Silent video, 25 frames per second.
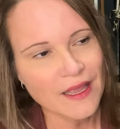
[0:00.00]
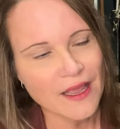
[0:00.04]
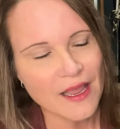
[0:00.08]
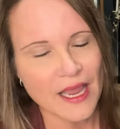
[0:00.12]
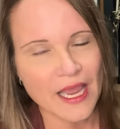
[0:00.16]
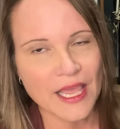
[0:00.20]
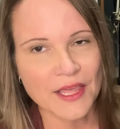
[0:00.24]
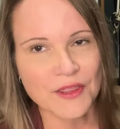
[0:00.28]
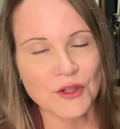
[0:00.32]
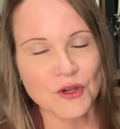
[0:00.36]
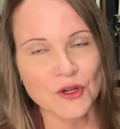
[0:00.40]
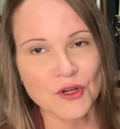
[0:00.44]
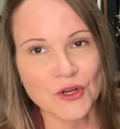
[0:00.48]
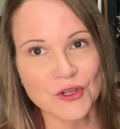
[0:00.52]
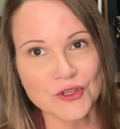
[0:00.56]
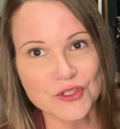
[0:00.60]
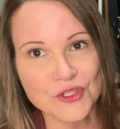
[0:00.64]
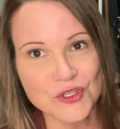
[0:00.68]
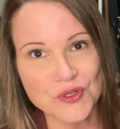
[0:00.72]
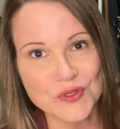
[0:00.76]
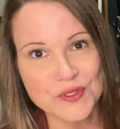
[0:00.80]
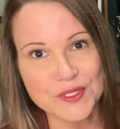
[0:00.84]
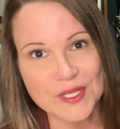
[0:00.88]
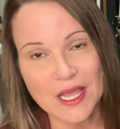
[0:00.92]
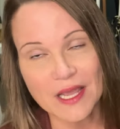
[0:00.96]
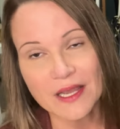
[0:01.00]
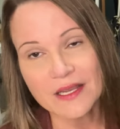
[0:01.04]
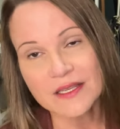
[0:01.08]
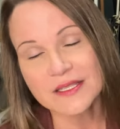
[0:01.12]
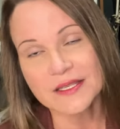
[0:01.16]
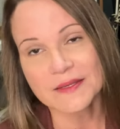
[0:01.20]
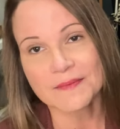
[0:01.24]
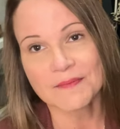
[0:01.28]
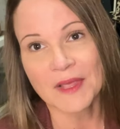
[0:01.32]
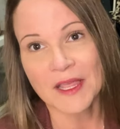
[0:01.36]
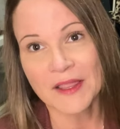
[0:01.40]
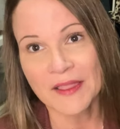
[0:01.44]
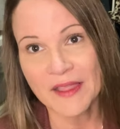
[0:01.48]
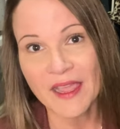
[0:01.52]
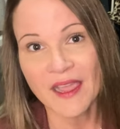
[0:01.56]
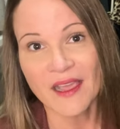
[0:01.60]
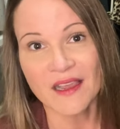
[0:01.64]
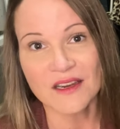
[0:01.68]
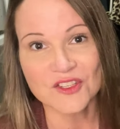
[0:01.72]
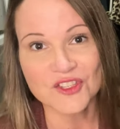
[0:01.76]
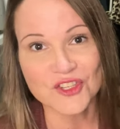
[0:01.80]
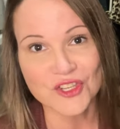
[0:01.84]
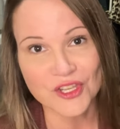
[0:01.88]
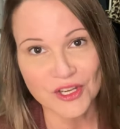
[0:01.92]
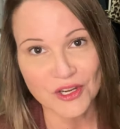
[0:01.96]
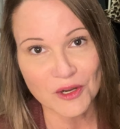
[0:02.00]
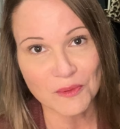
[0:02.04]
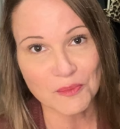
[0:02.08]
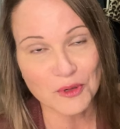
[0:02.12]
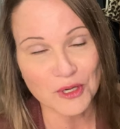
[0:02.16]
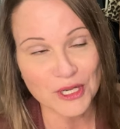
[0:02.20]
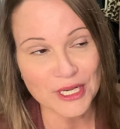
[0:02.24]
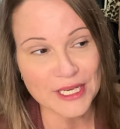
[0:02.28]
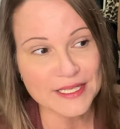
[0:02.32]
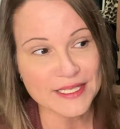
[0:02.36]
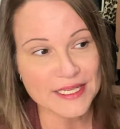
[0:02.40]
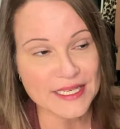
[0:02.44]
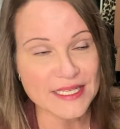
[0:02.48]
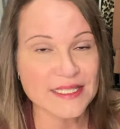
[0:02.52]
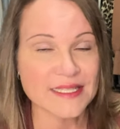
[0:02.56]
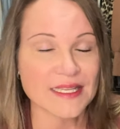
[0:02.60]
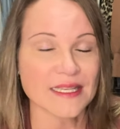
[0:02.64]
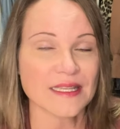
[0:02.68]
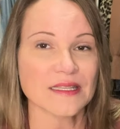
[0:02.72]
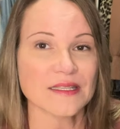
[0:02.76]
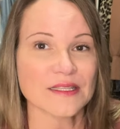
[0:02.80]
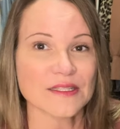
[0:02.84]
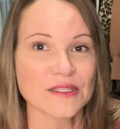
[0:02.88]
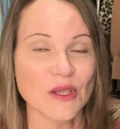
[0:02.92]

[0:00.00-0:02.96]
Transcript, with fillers: and they're no-show socks, and they actually are pretty decent.